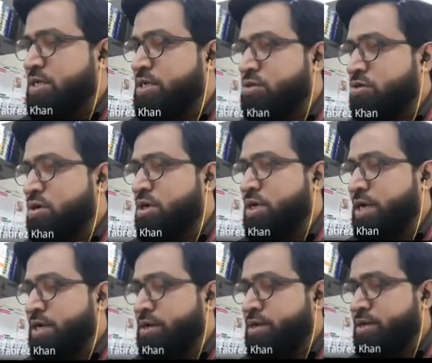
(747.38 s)
That's all
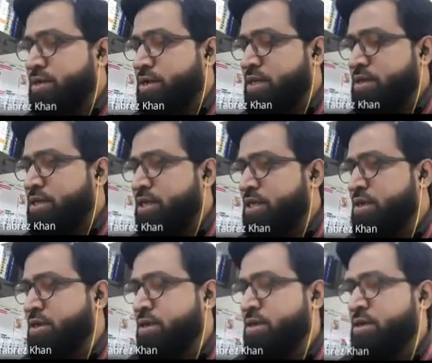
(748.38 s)
done. And
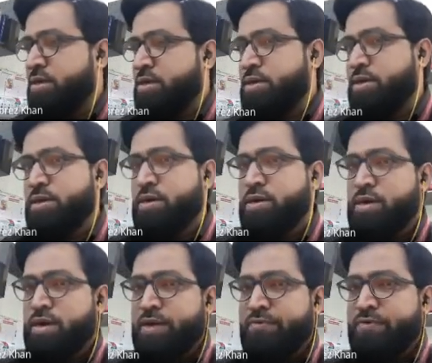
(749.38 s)
then
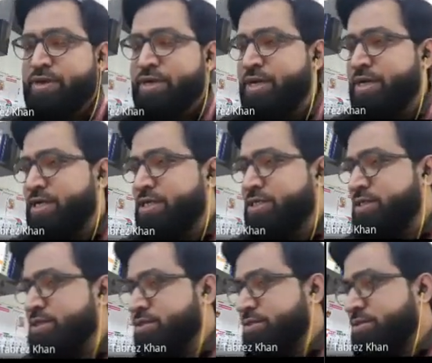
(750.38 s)
left
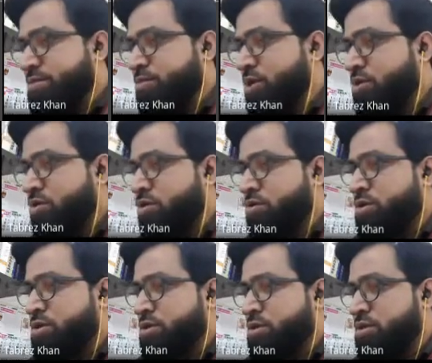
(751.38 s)
indentation, because
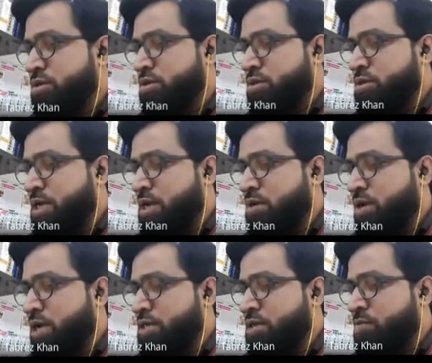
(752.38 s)
now
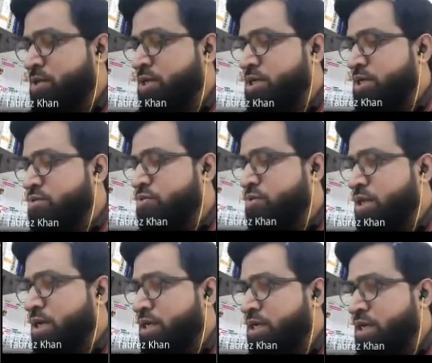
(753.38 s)
I simply need to
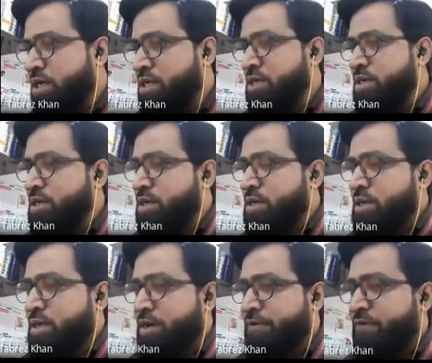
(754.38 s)
return
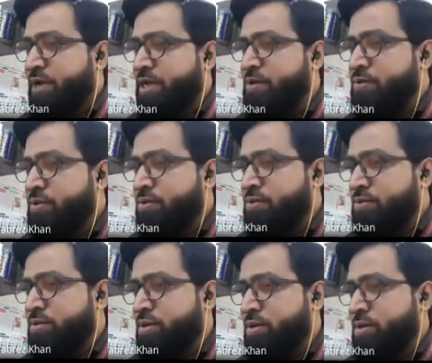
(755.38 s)
a value,
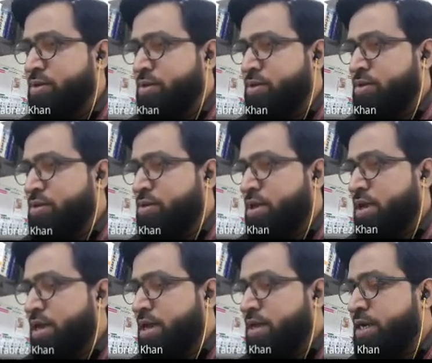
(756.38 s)

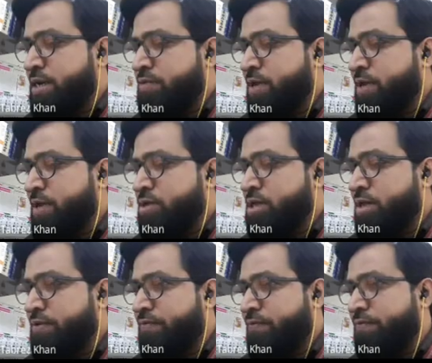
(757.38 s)
and that value is
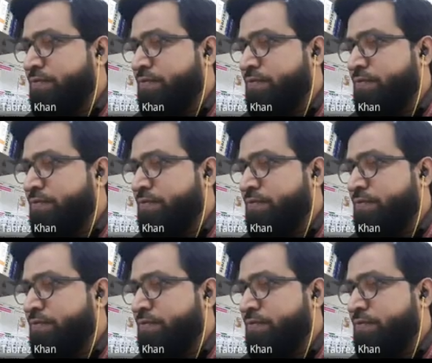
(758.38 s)
f.